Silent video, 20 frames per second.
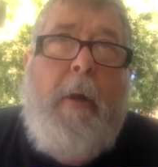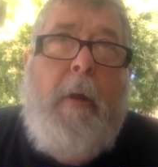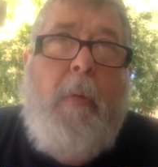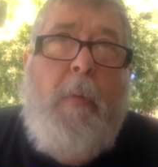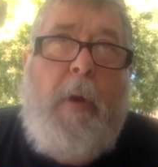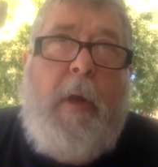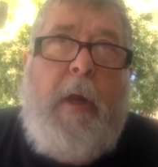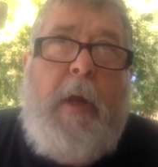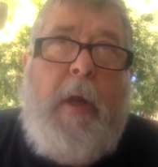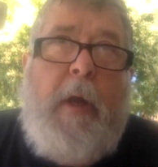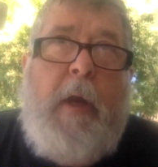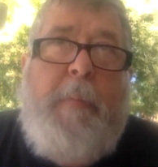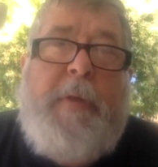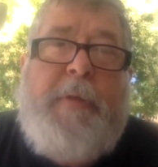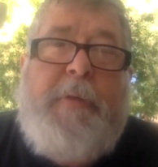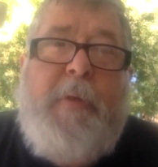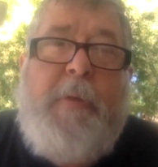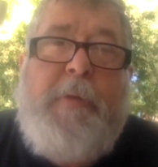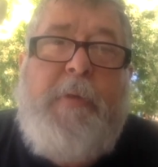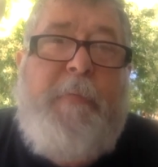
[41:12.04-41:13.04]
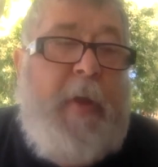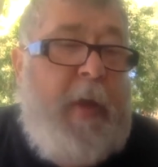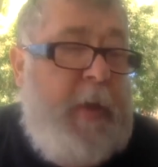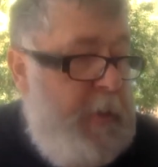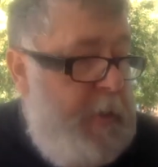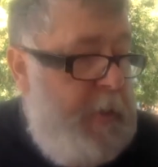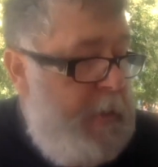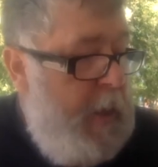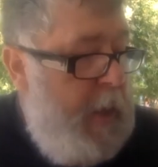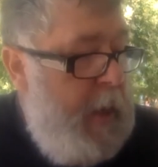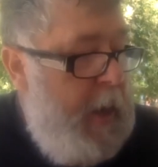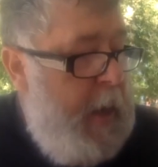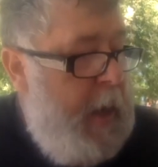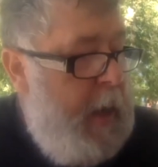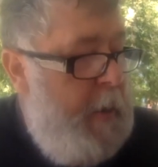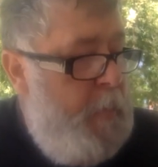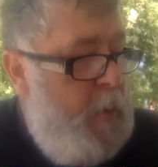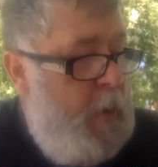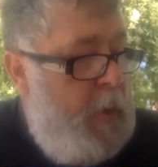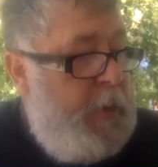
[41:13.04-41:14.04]
we're going to miss those events. Uh,
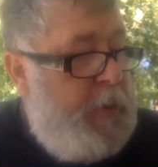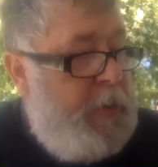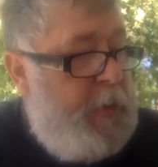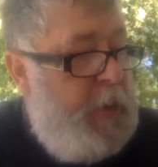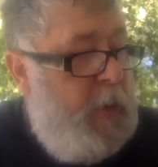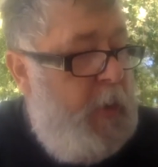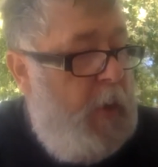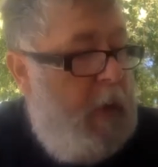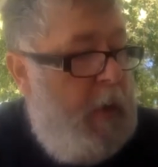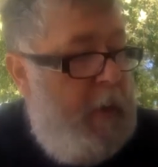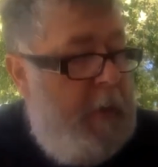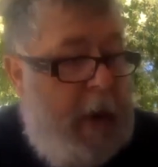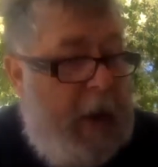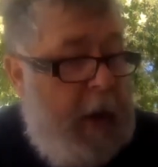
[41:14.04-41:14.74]
Hamburg is still on.